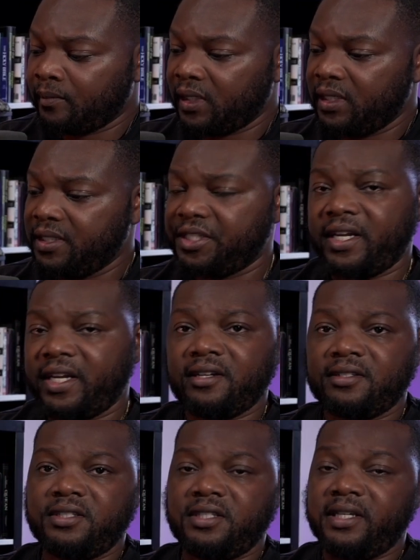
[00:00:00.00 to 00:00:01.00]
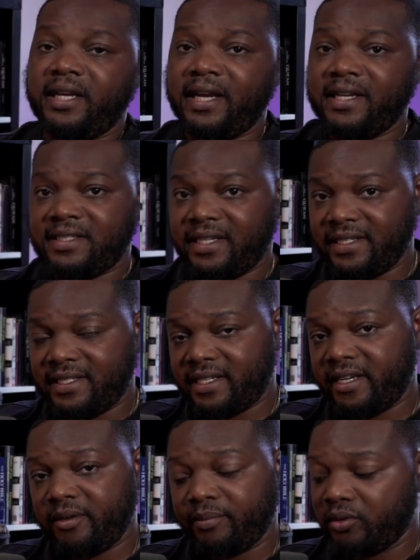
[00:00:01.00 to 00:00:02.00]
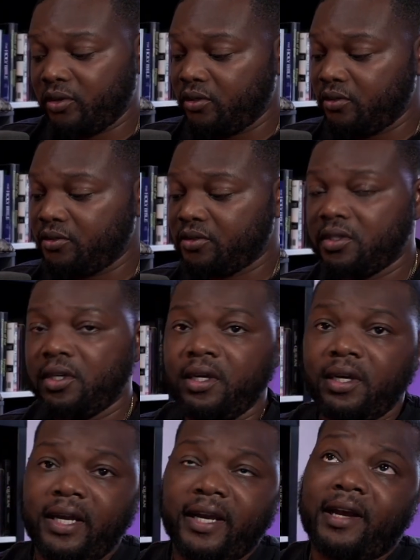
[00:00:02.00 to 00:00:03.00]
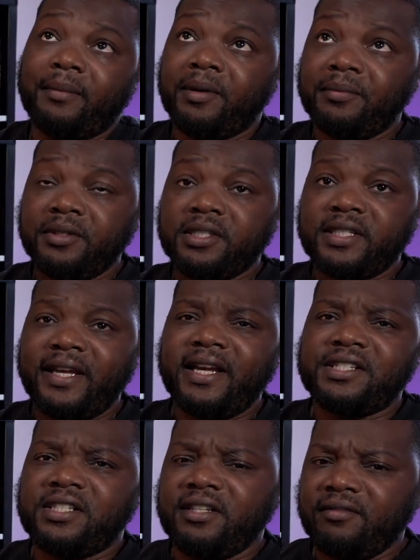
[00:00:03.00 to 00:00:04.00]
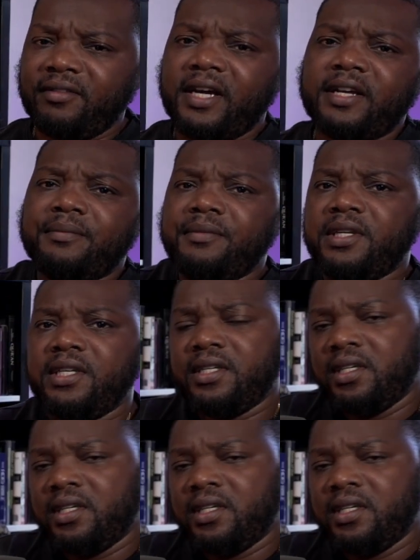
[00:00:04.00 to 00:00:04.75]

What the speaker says: shout out to the guys at Exam Pros. I got my books. They actually invited me